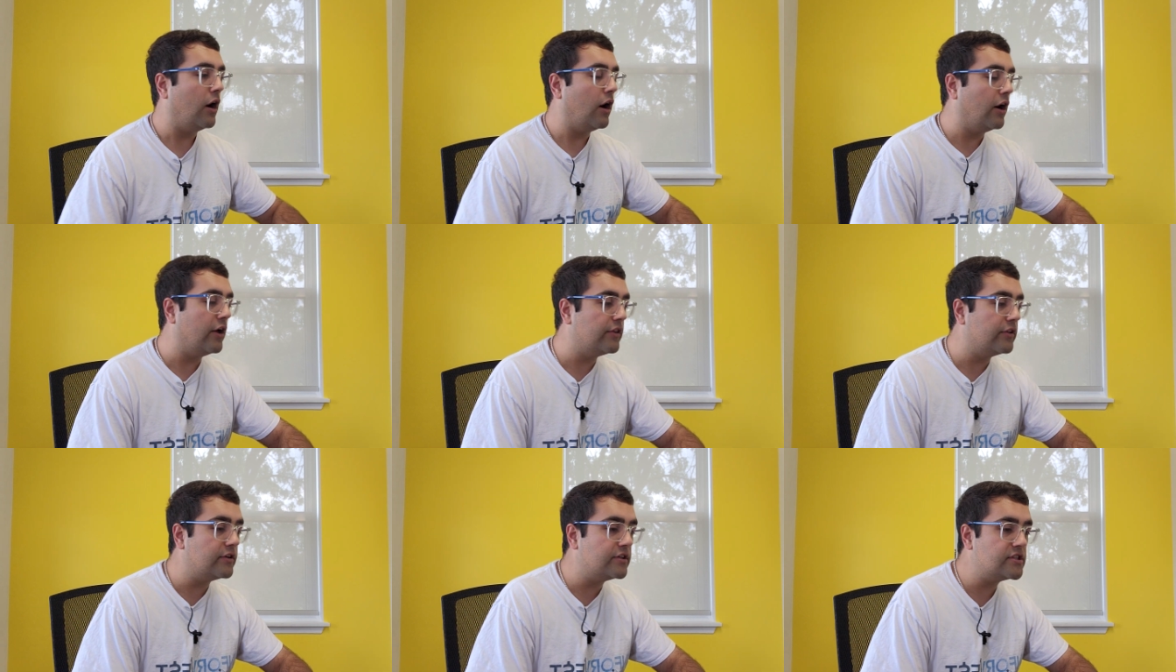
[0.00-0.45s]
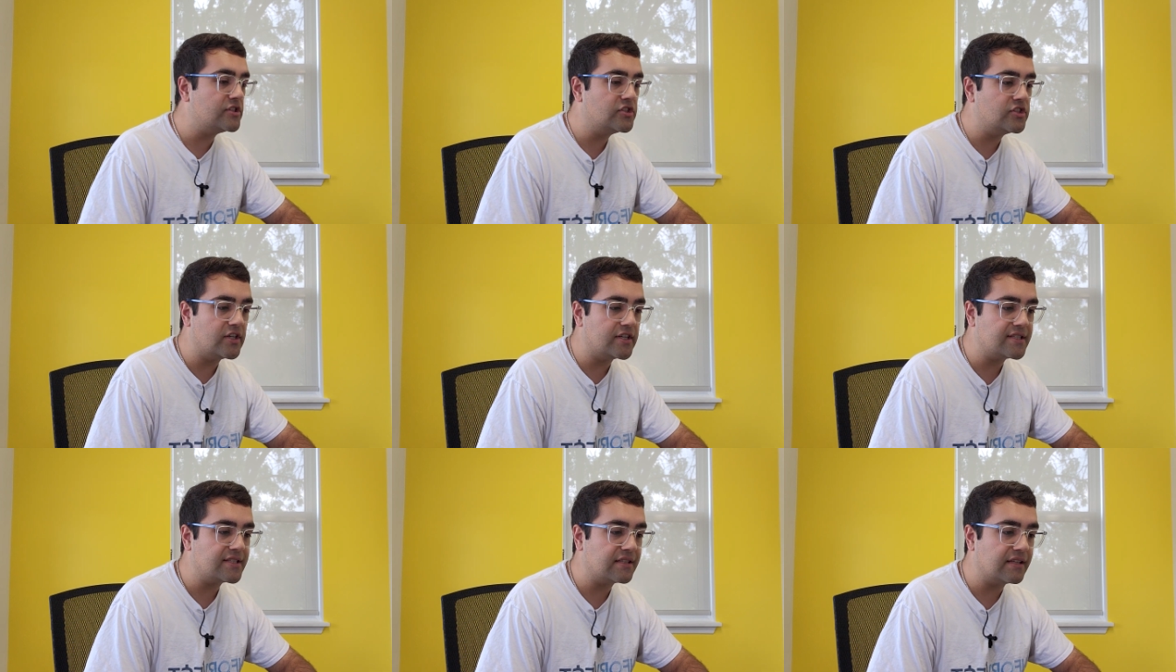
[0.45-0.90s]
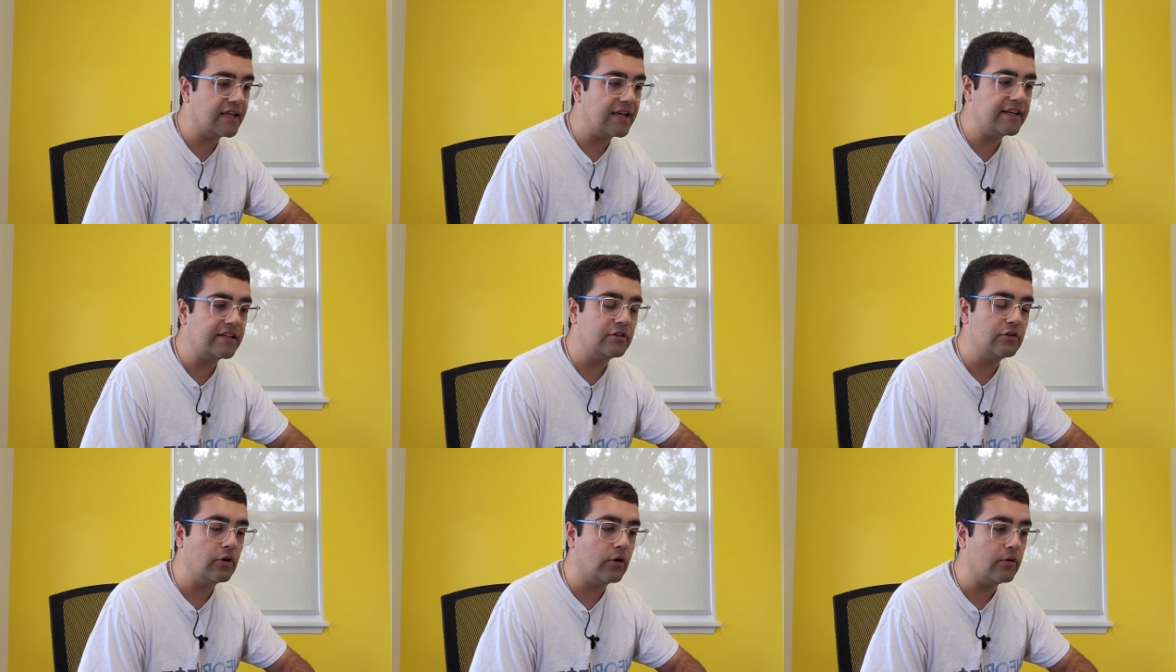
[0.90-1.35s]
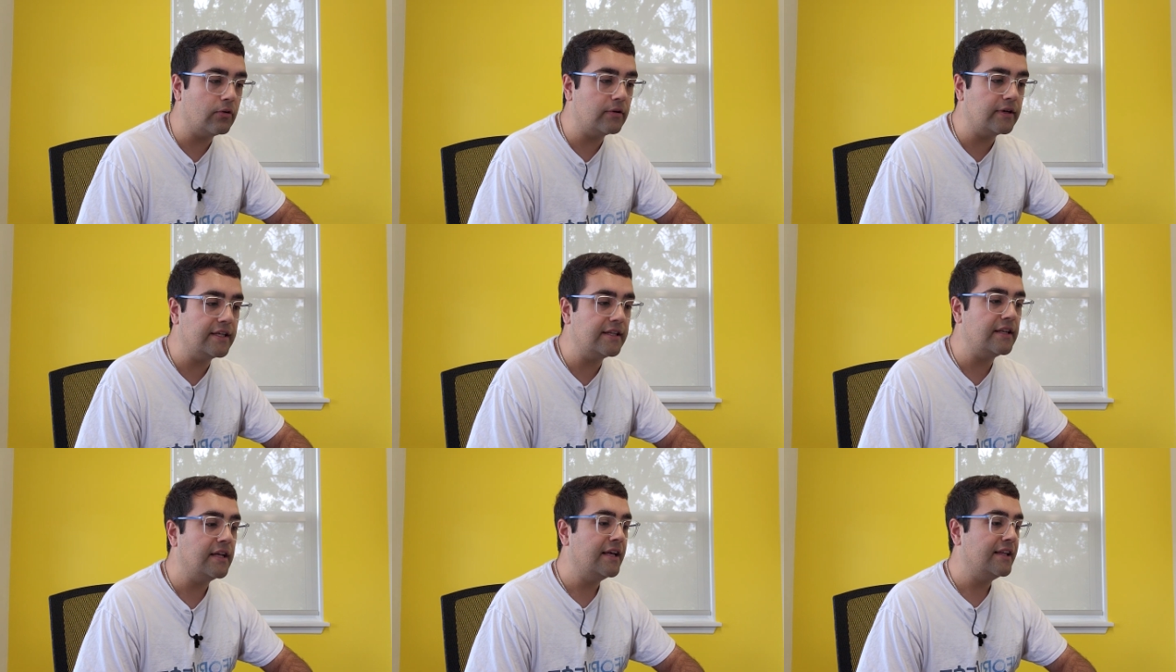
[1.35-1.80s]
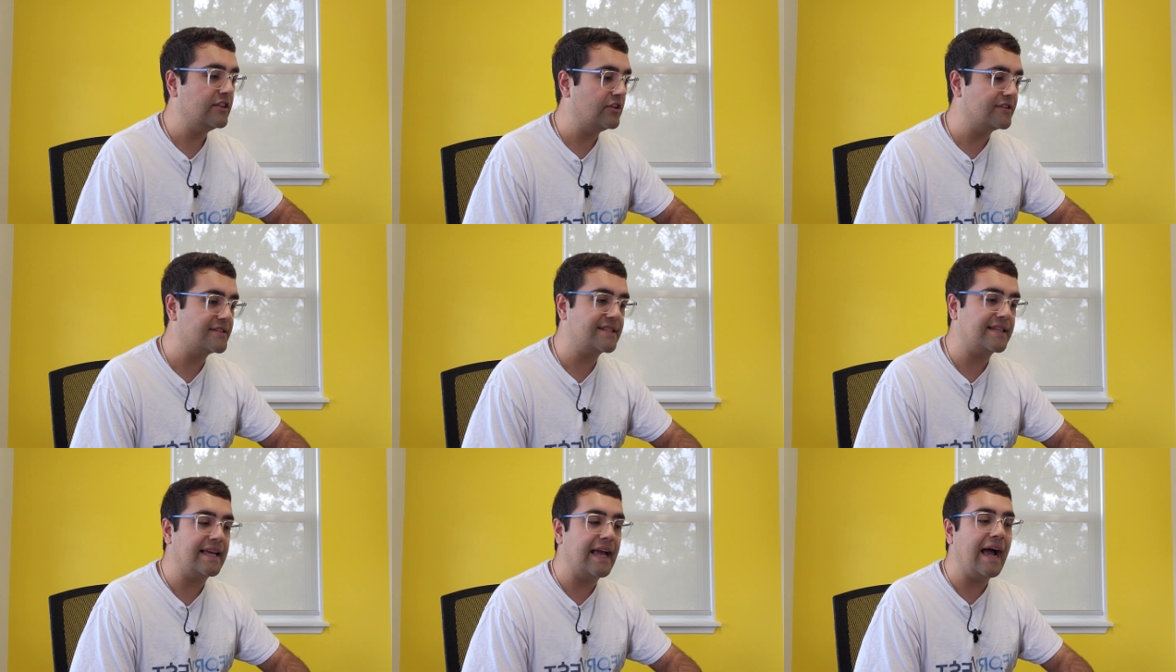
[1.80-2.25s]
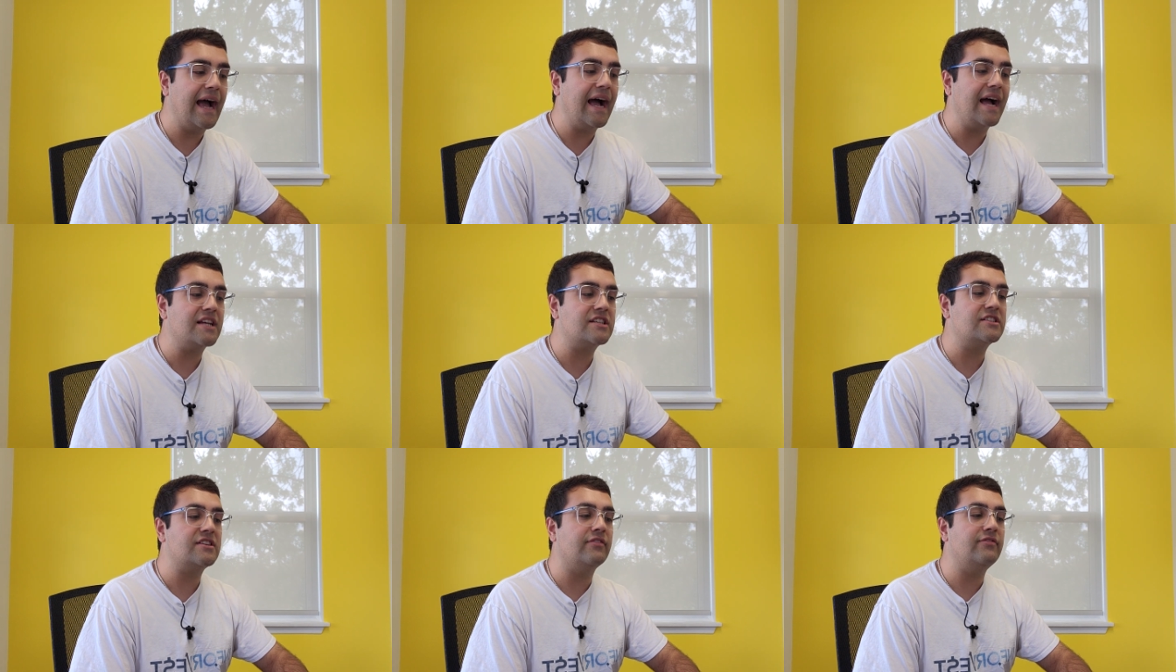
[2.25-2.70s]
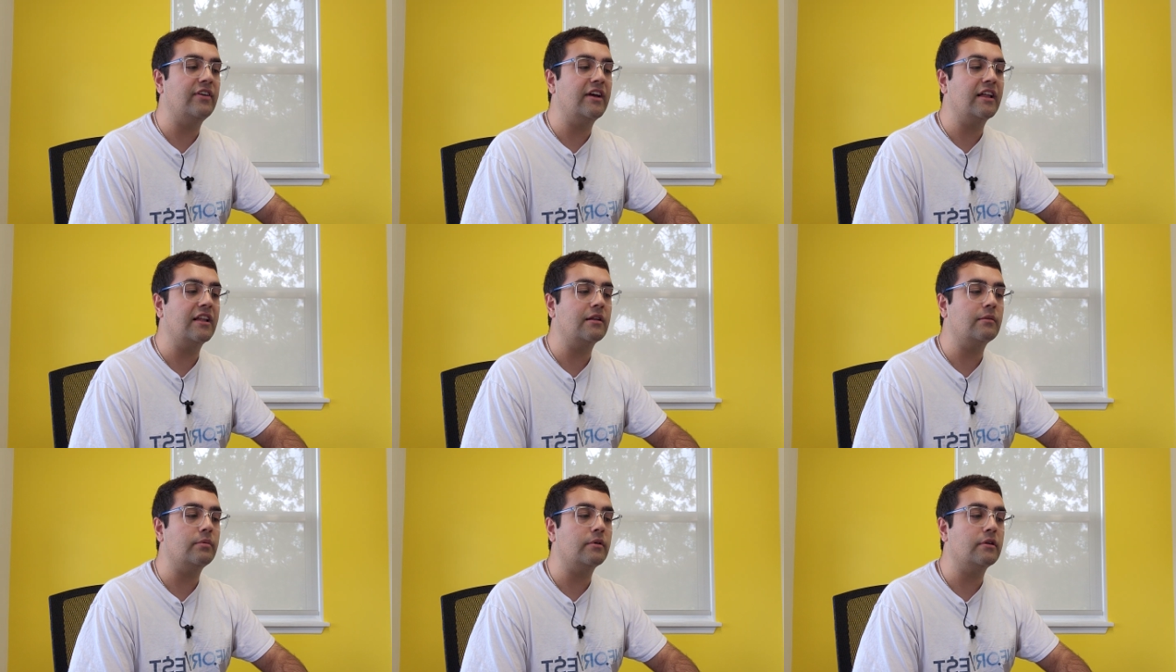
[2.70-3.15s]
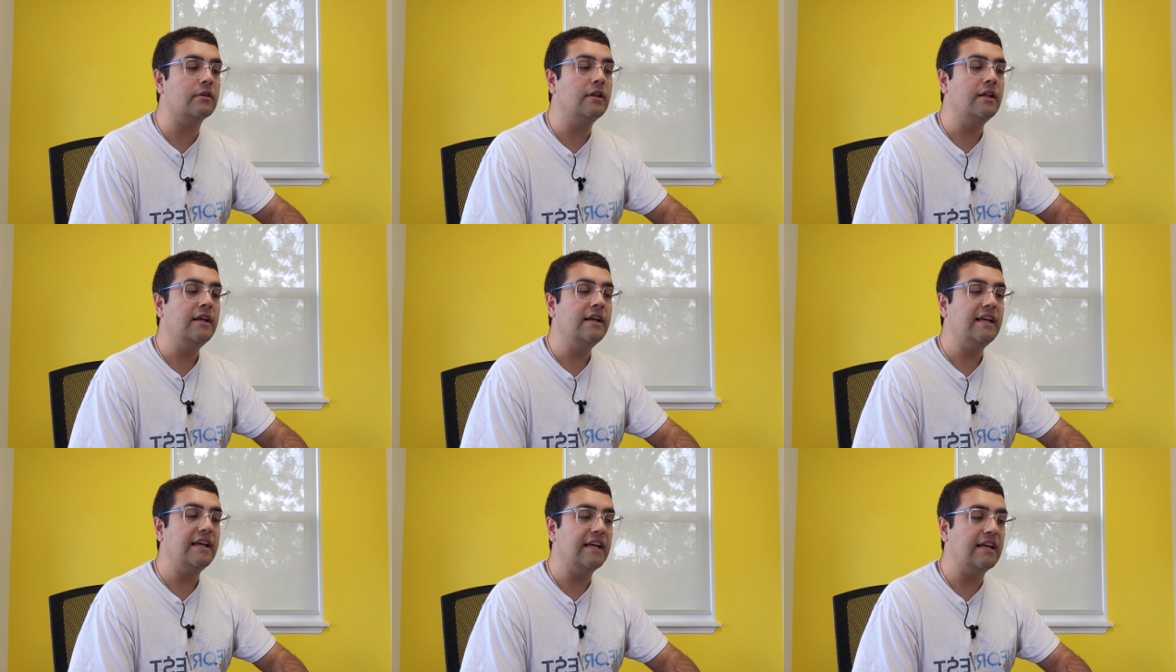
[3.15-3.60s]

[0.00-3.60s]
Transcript: Others just like knowing there's cash available